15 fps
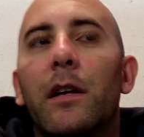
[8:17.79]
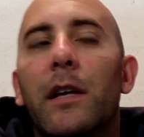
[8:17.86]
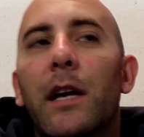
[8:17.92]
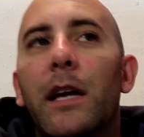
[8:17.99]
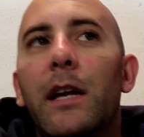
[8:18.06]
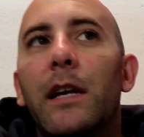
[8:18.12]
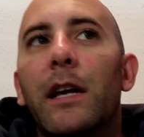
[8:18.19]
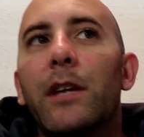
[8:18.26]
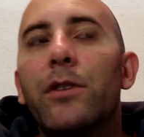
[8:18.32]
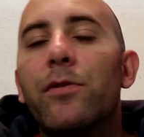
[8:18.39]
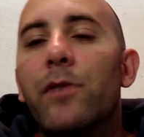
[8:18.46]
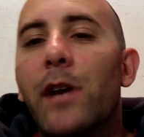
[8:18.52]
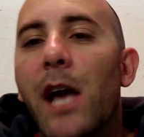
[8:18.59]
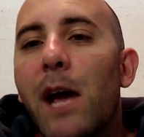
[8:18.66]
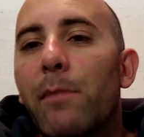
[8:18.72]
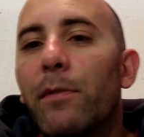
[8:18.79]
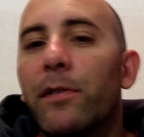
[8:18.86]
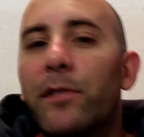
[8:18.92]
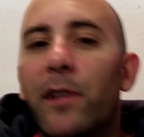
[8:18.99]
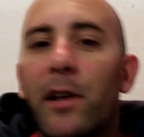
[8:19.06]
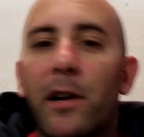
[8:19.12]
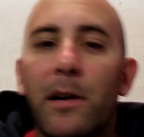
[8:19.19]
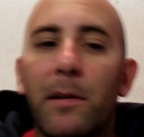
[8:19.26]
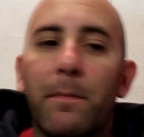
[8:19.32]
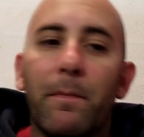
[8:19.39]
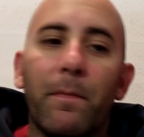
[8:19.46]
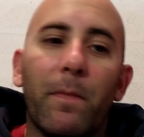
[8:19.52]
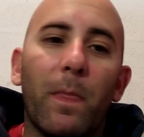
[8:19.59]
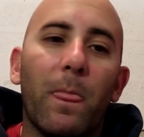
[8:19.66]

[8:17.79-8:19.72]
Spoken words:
getting a new camera set up.